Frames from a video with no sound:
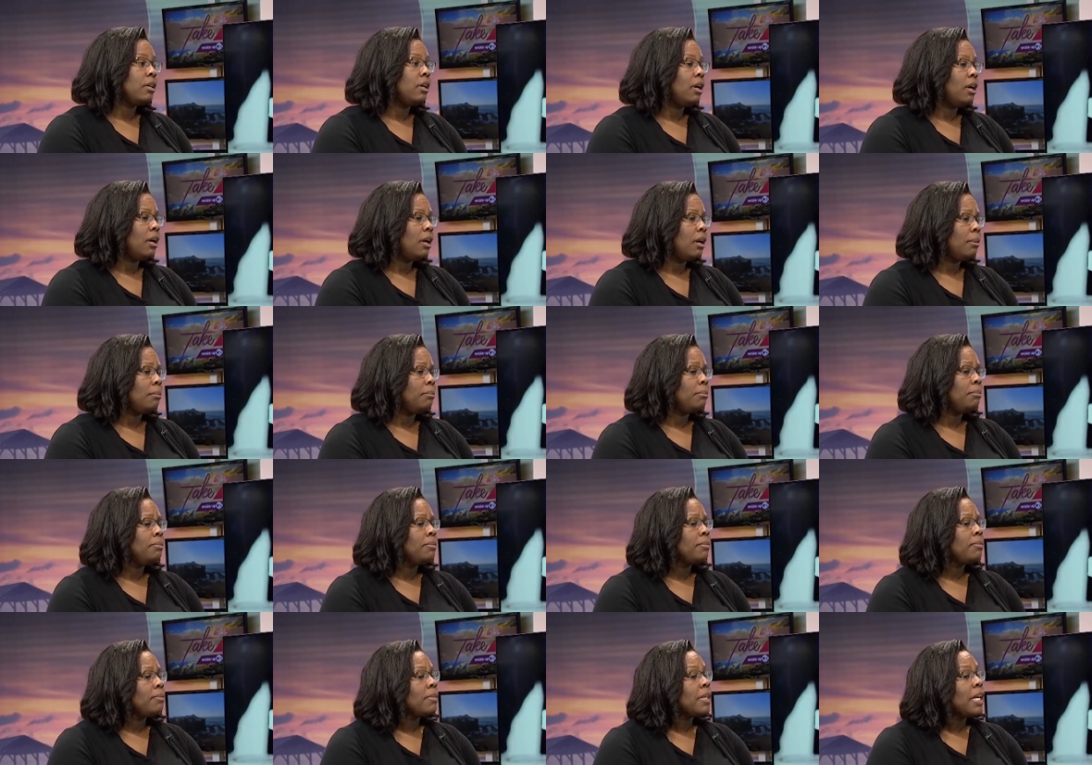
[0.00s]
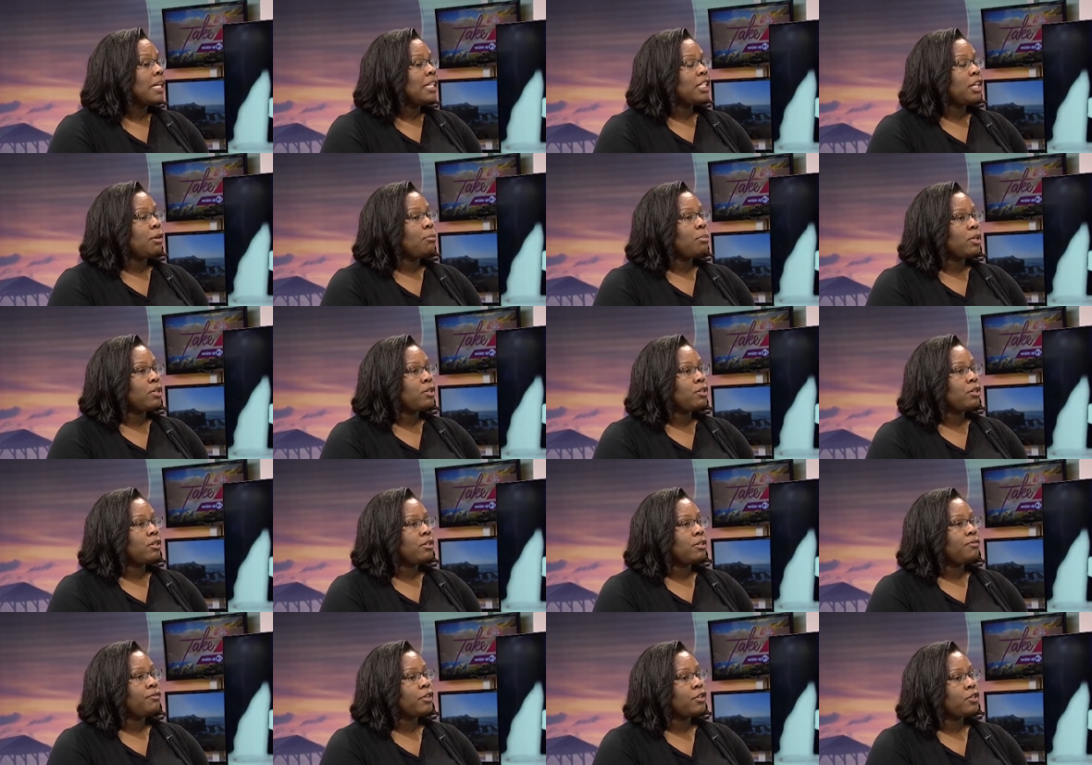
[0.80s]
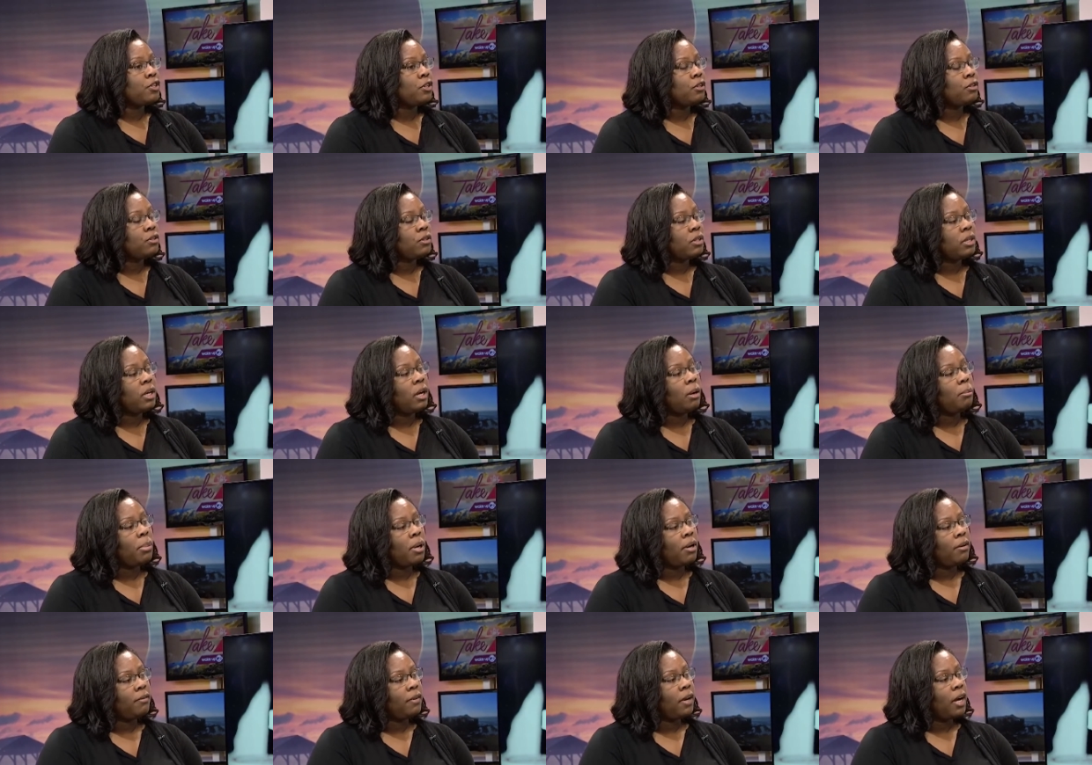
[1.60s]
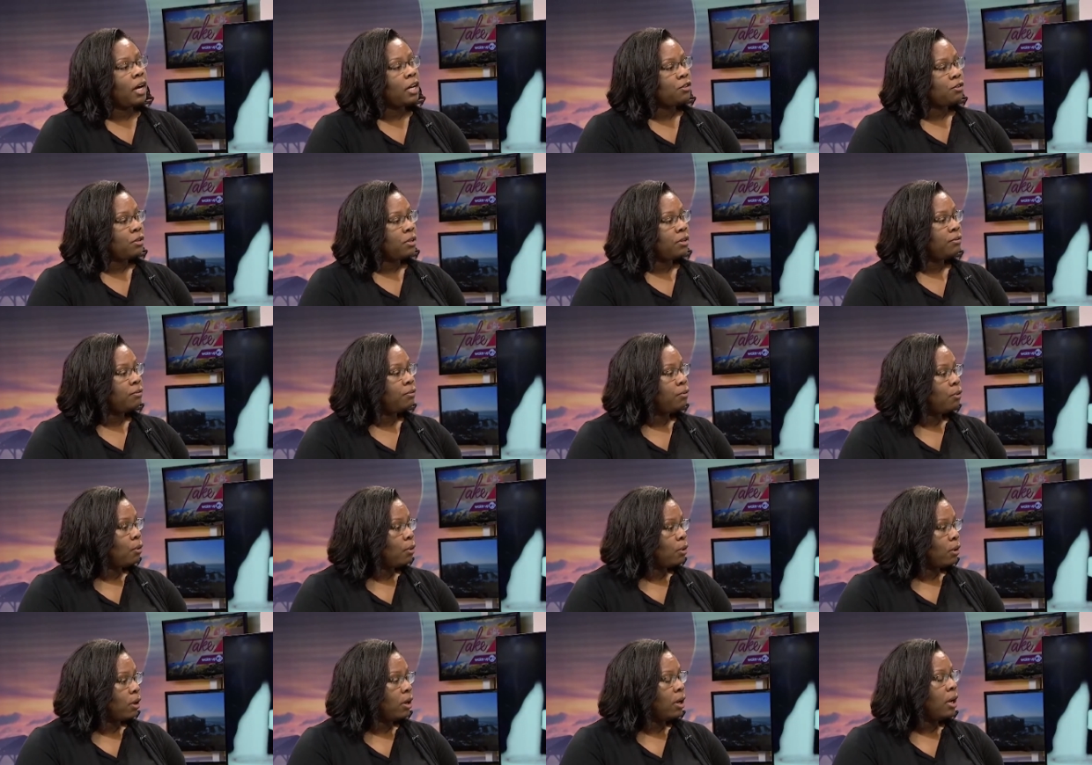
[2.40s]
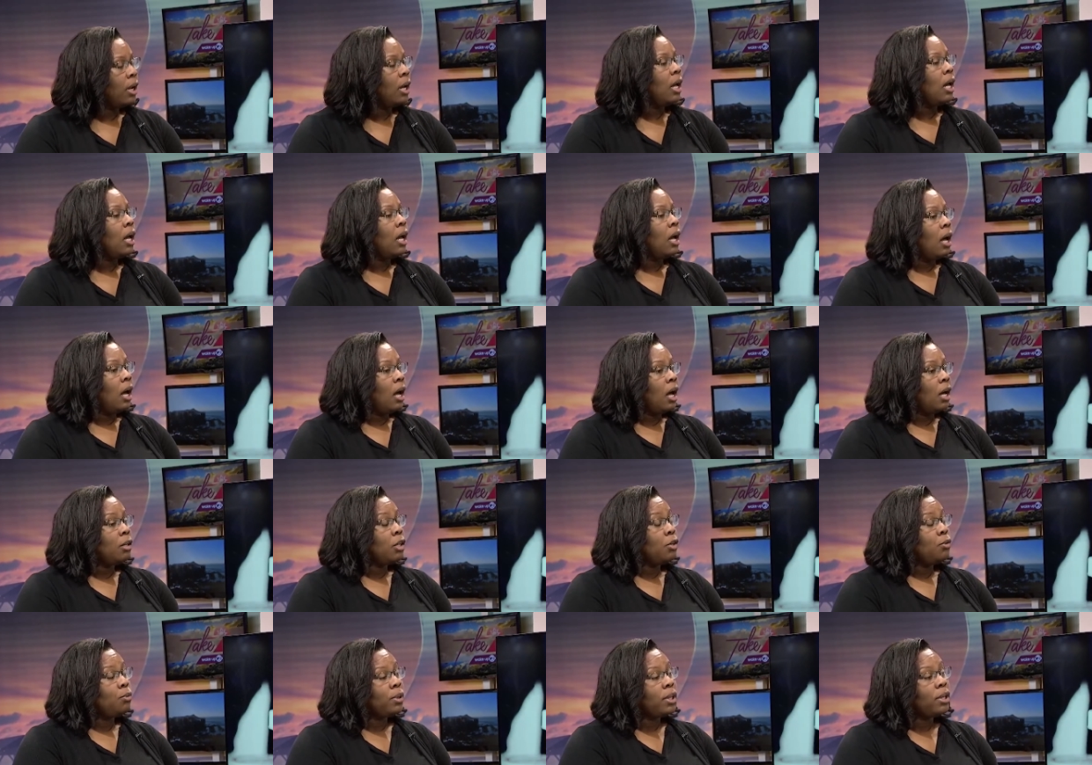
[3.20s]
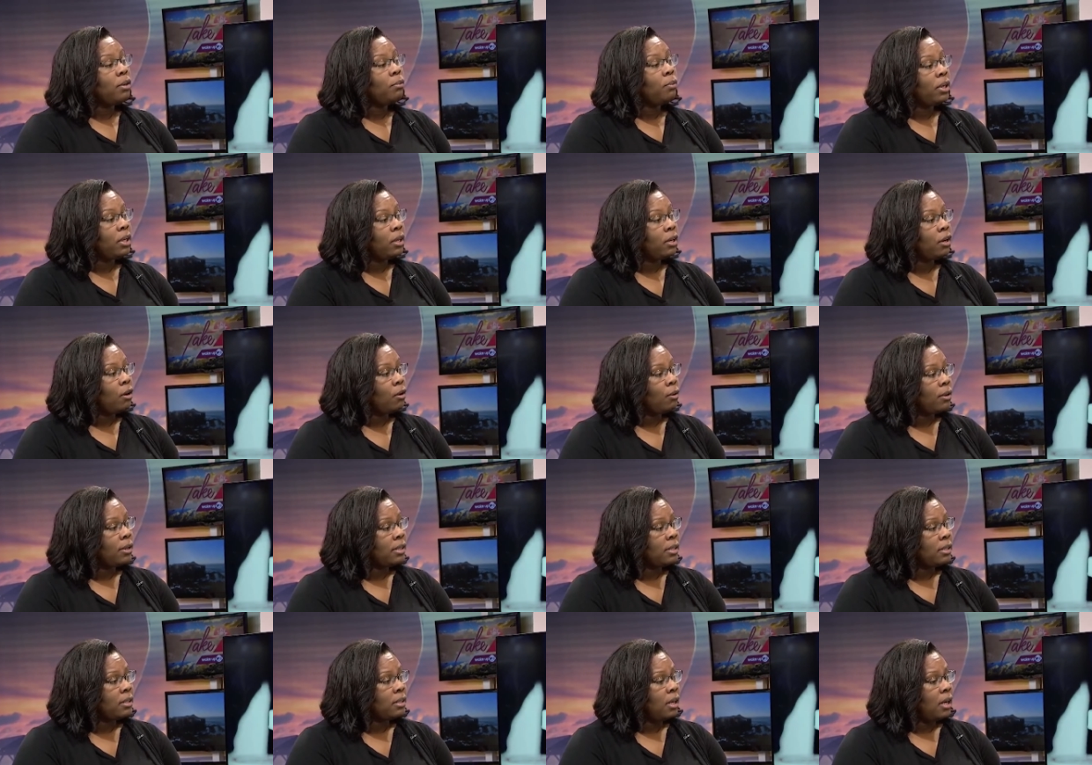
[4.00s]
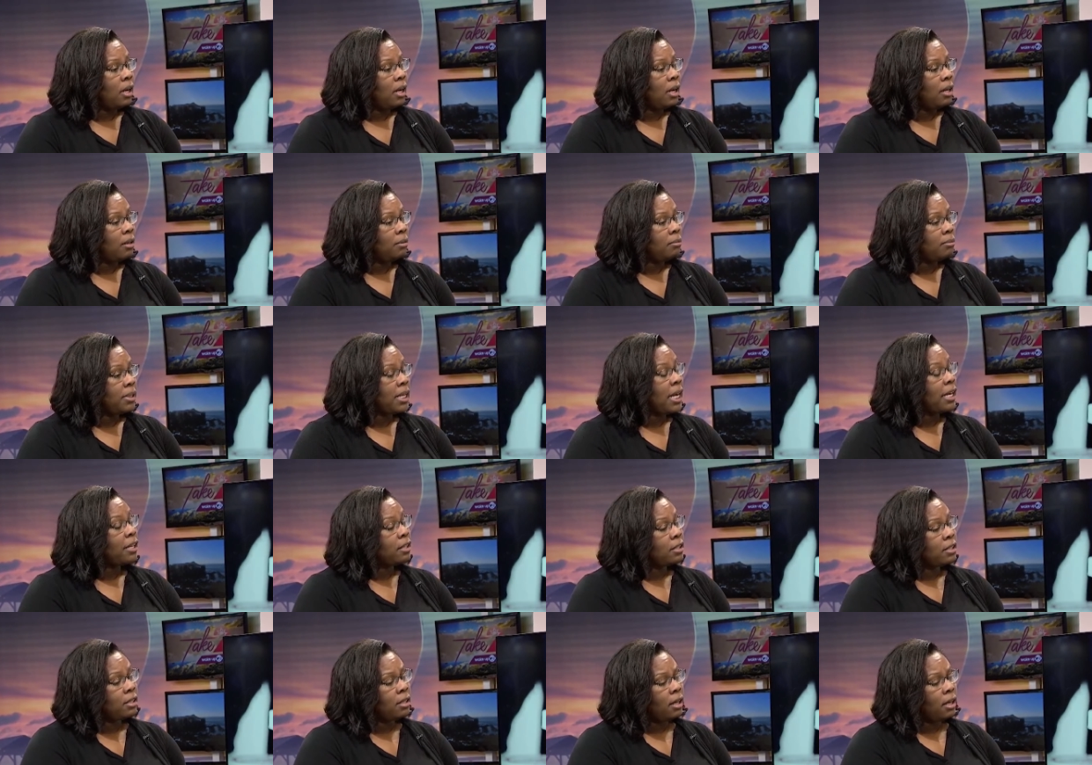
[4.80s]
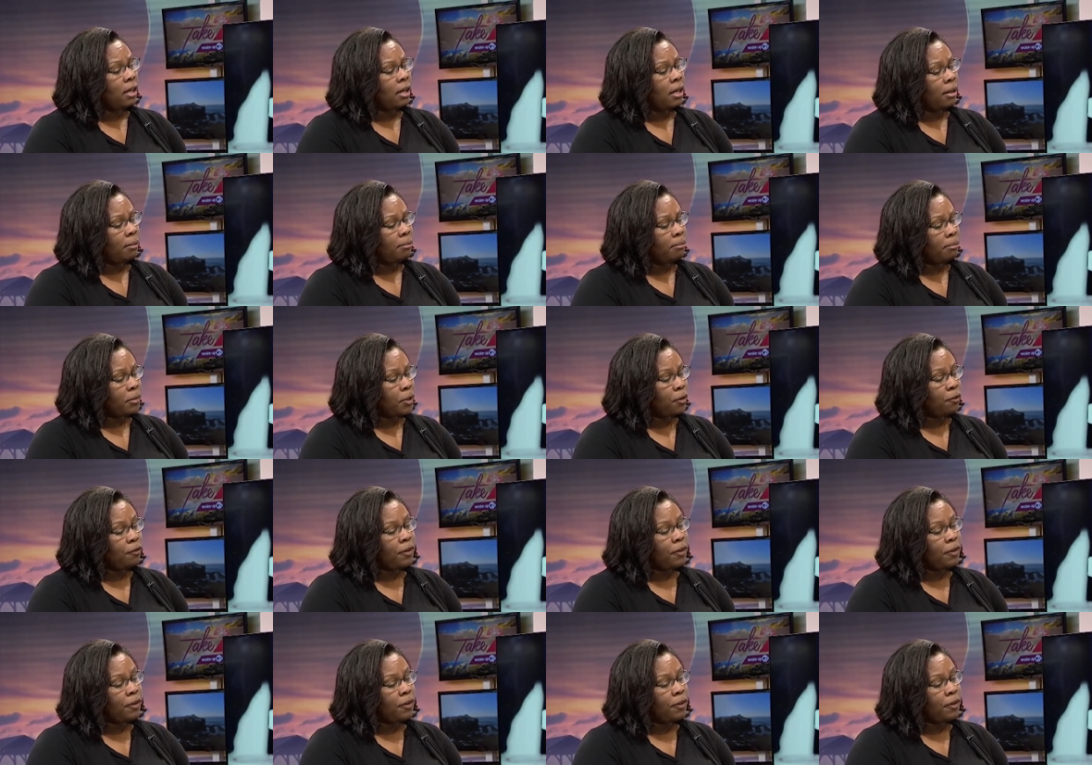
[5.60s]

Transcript: um, temperatures for children above 104, uh, you really want to go and uh, take um, your